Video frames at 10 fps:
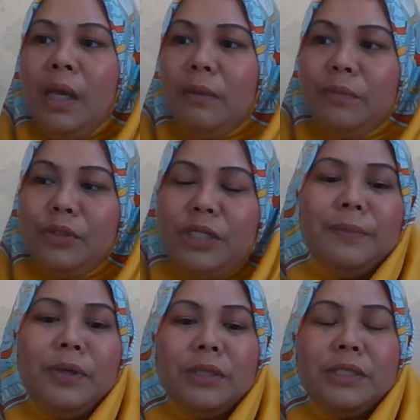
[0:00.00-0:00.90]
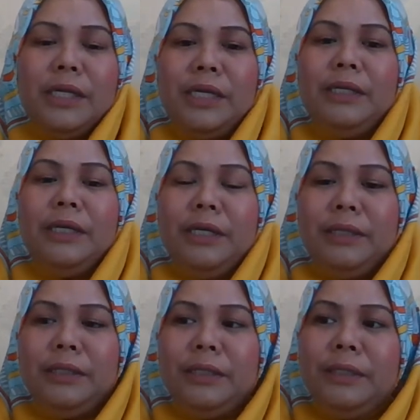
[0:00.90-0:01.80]
Muslim
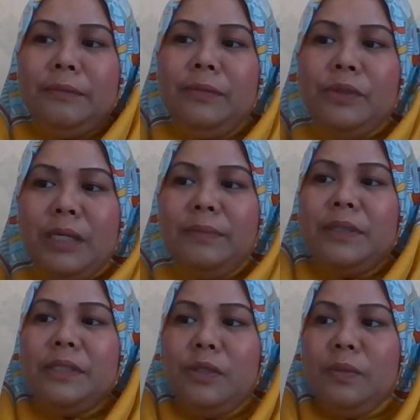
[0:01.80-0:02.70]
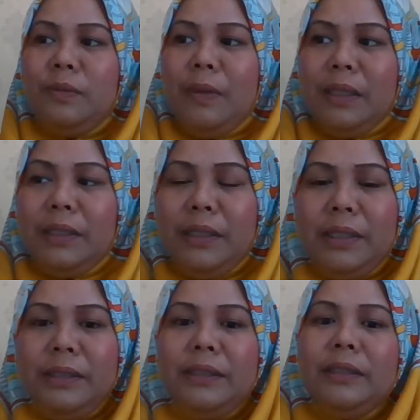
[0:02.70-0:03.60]
consumer
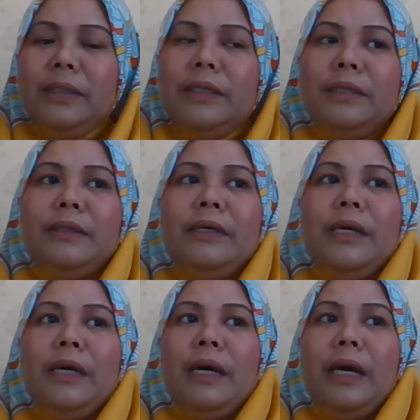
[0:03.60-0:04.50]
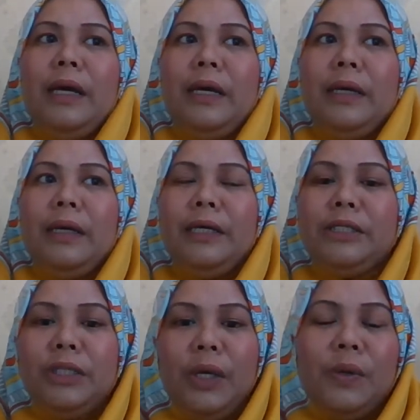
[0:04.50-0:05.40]
market,
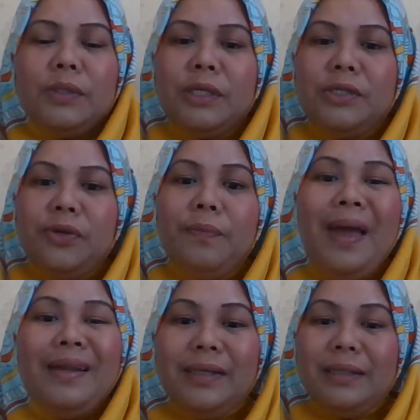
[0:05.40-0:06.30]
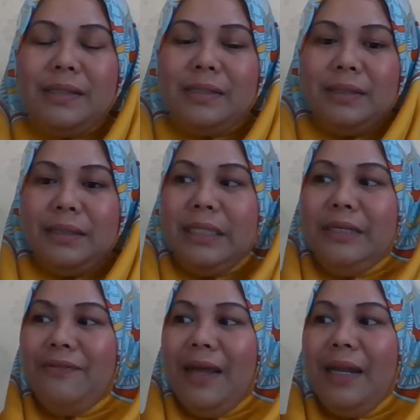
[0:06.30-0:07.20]
it shows a tremendous
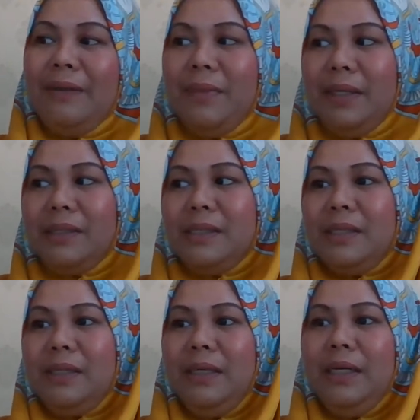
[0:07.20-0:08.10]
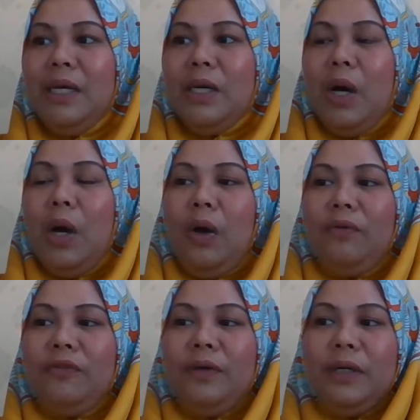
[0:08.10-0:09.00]
development
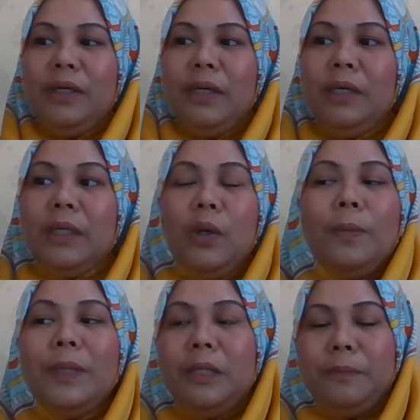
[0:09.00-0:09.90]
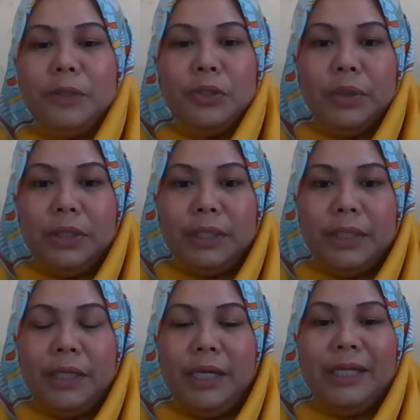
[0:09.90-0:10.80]
of a global
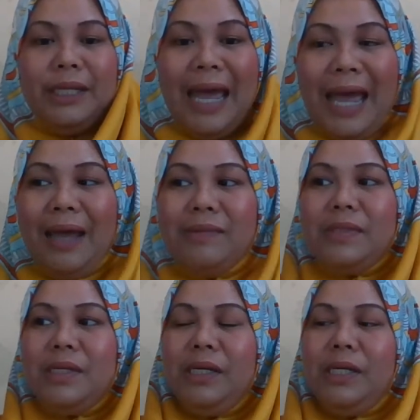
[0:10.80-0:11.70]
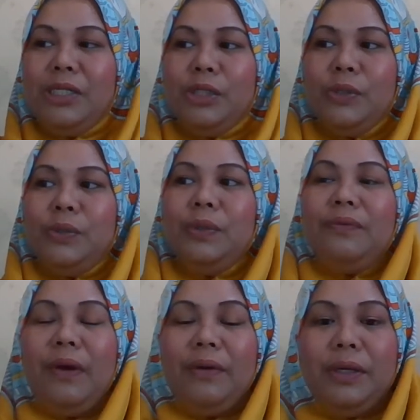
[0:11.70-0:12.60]
opportunity. It taps into a
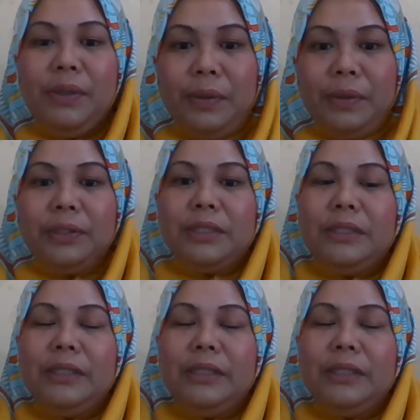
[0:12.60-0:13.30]
very huge